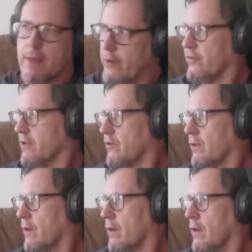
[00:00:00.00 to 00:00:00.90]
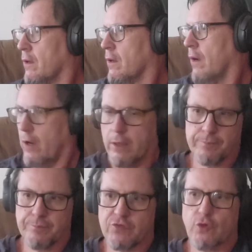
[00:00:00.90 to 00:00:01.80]
energies are
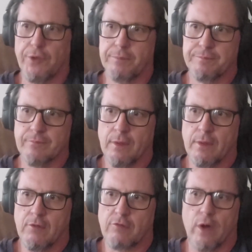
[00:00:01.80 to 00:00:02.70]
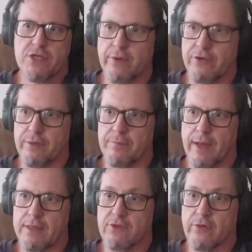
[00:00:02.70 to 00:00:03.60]
stolen from one generation,
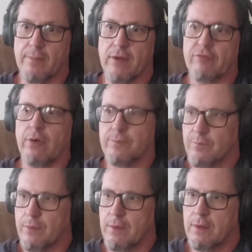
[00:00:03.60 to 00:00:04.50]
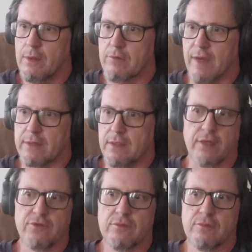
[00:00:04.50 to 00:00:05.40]
and it takes a great amount of effort. In fact, it
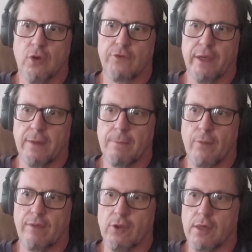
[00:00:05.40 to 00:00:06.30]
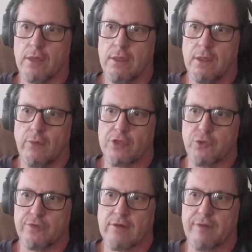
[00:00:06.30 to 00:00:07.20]
takes all day, around the clock,
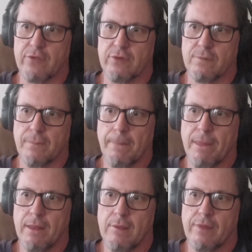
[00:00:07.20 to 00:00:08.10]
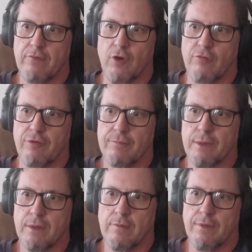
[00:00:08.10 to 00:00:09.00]
ritual sacrifices that involve
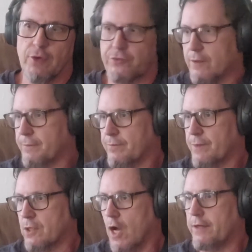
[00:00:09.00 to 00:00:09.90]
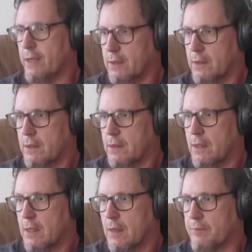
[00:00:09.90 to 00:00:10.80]
the most God
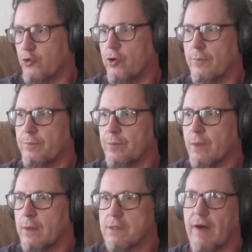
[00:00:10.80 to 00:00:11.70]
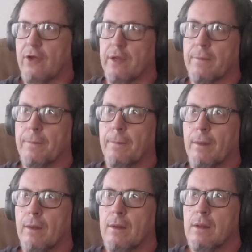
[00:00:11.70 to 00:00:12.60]
pure, defiling
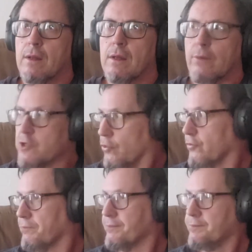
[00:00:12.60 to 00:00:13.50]
rituals.